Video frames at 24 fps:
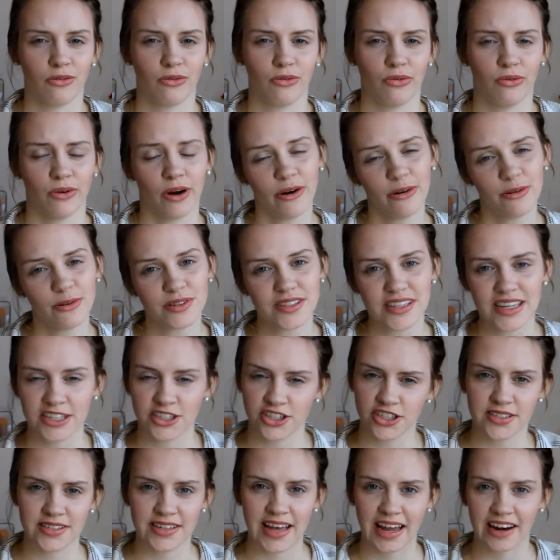rose.
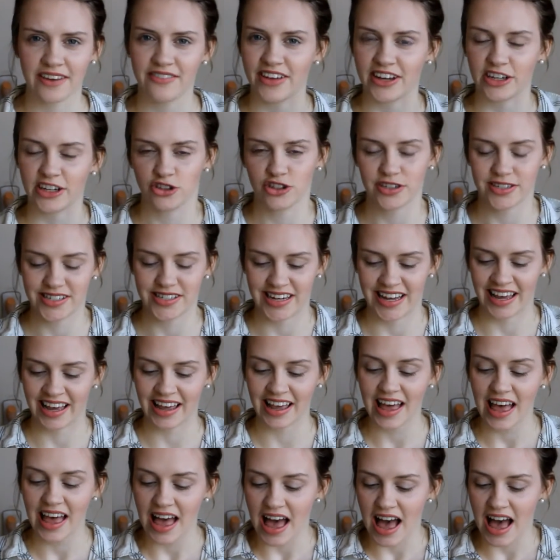It's just kind of
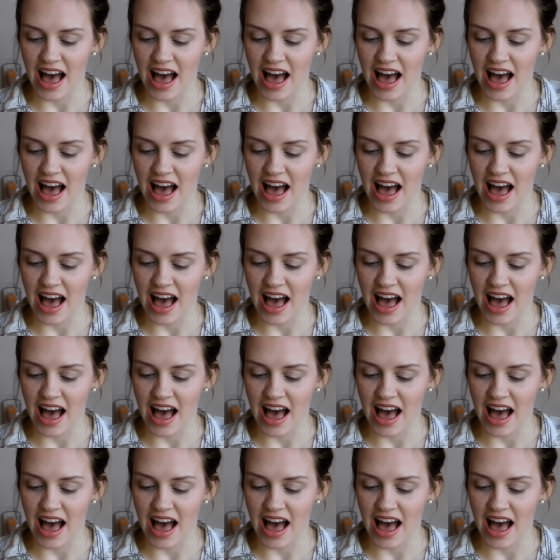interesting.